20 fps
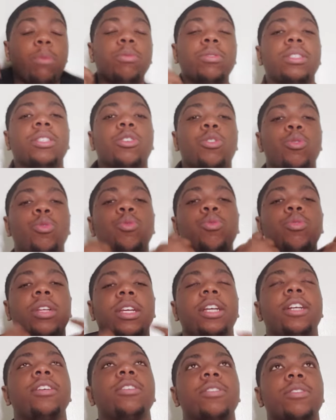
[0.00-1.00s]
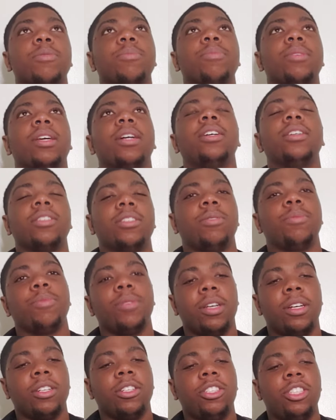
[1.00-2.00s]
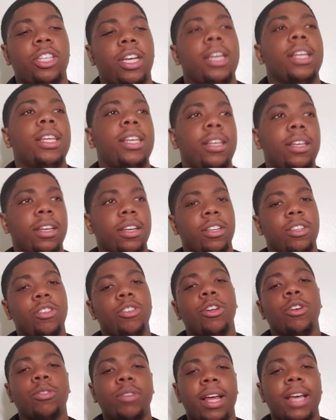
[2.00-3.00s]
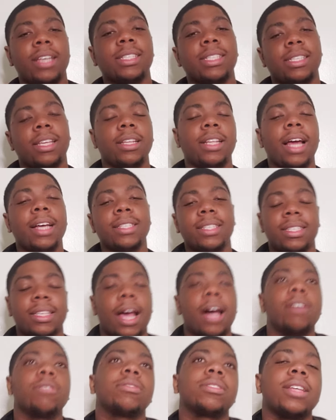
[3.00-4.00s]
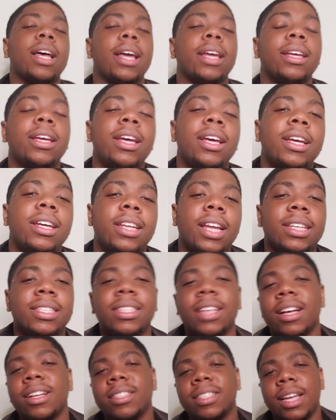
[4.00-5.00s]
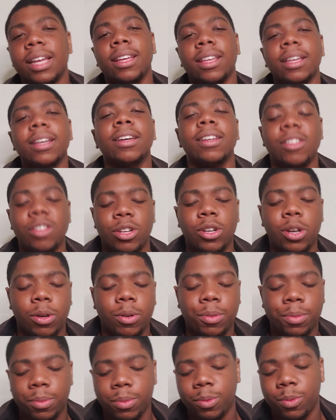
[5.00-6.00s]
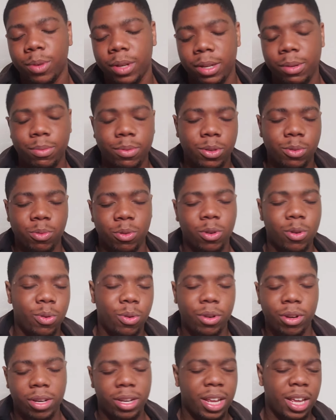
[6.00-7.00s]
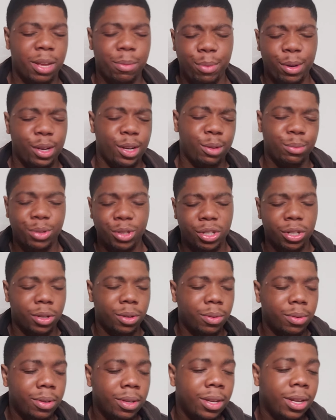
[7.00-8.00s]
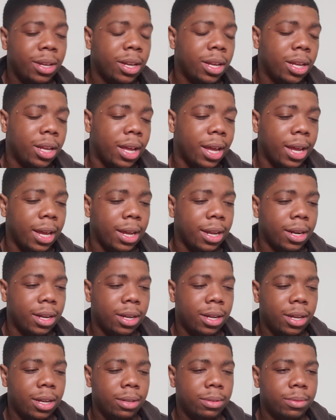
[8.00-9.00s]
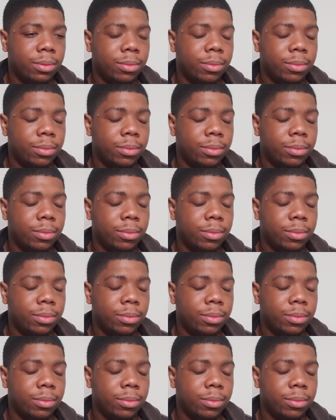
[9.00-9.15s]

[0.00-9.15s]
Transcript: was cool to hear some young, some young shady. You know, that's that sounds like that sounds like you know when he was recording the Eminem show, and uh,